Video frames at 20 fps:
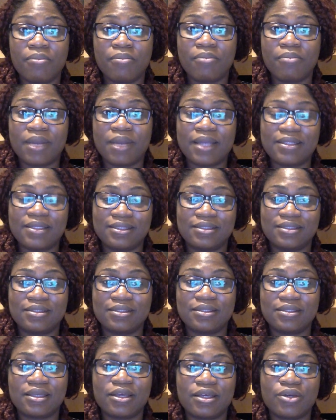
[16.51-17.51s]
Mast
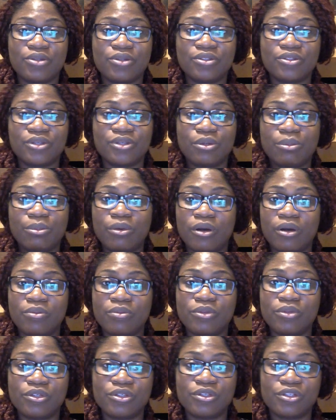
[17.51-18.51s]
cells are
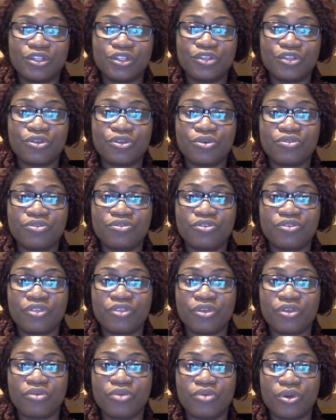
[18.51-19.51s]
popularly known for
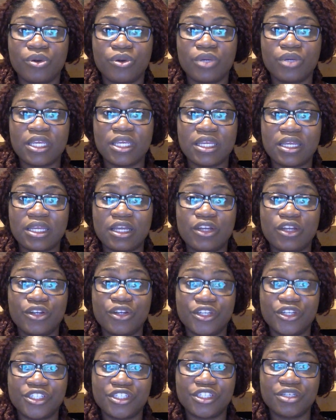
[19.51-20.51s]
their role in
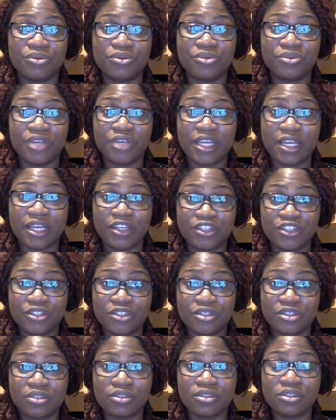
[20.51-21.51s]
allergic
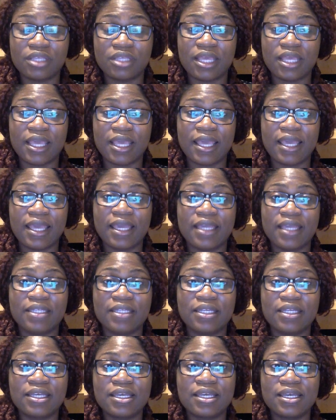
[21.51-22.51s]
reactions,
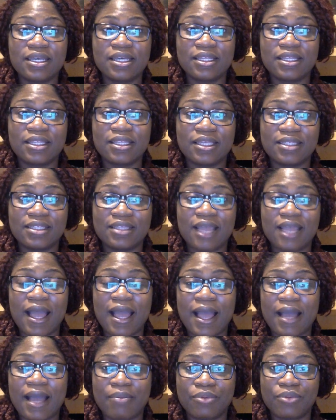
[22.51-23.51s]
and this
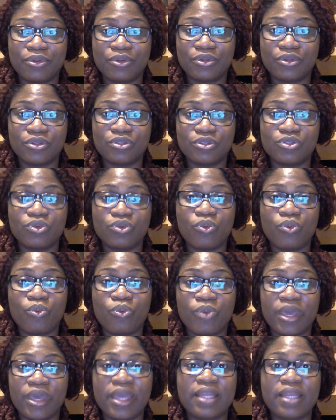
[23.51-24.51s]
happens
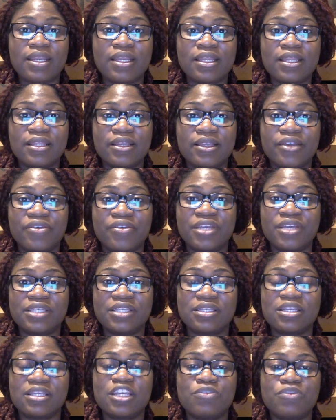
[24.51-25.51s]
when there
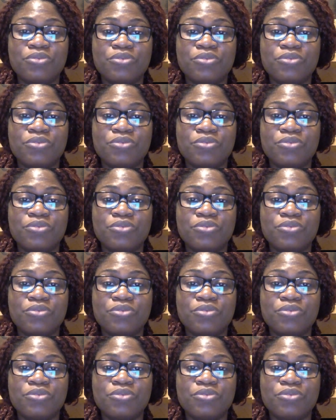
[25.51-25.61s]
is an